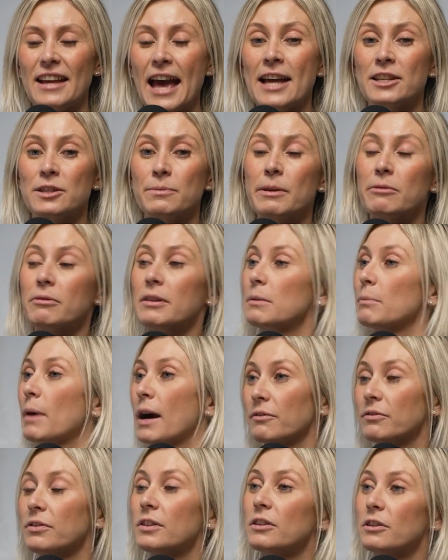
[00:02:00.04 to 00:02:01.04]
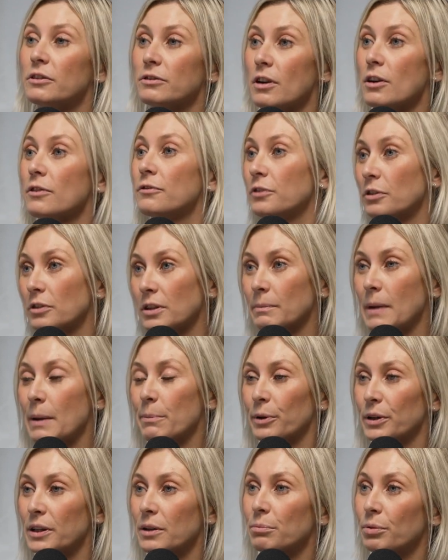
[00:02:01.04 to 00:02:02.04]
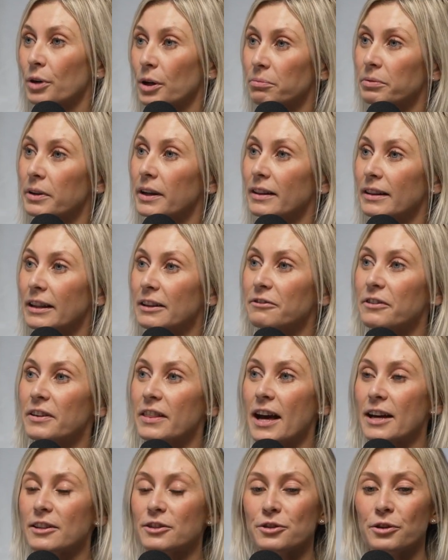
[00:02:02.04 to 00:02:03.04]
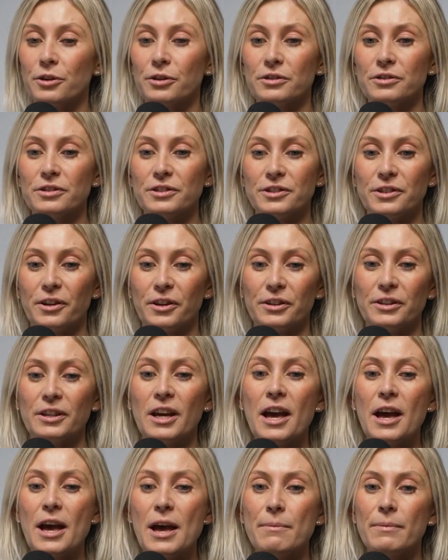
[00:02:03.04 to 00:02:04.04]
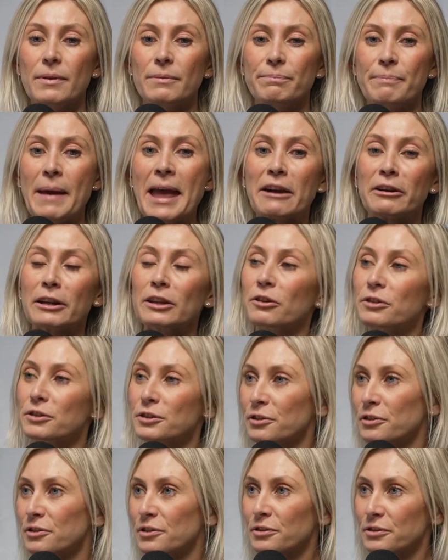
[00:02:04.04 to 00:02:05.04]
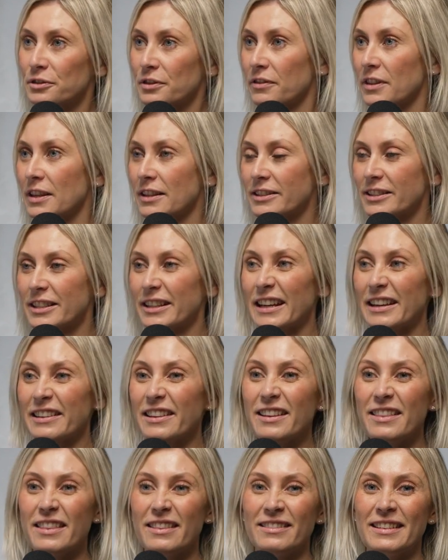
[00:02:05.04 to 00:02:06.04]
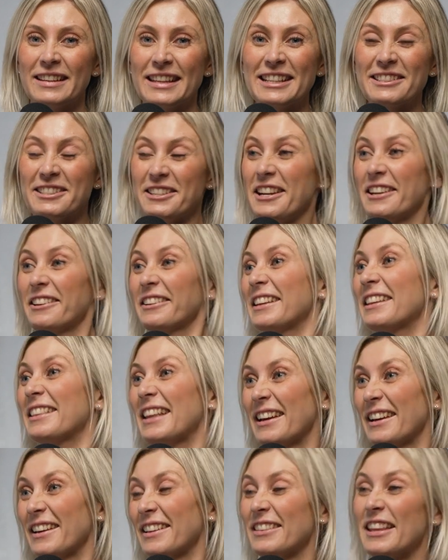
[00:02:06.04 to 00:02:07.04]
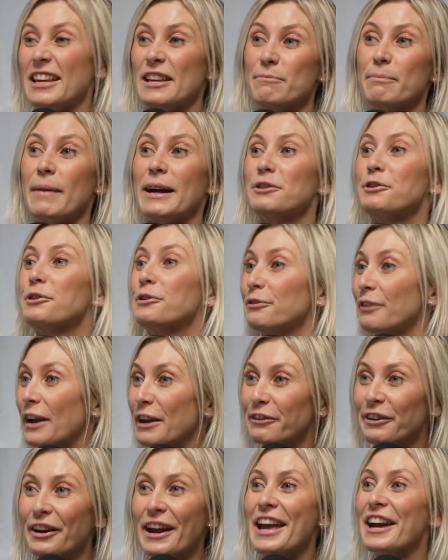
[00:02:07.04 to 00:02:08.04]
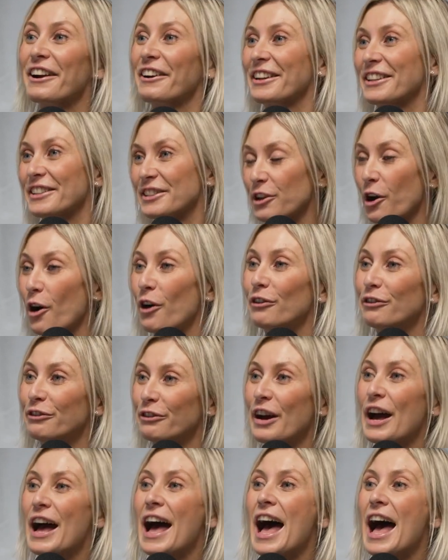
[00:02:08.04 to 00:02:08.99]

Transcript: had to be really mindful of fueling my body appropriately for that too. So pairing those two sorts of things together, incidentally, they're my two favourite areas of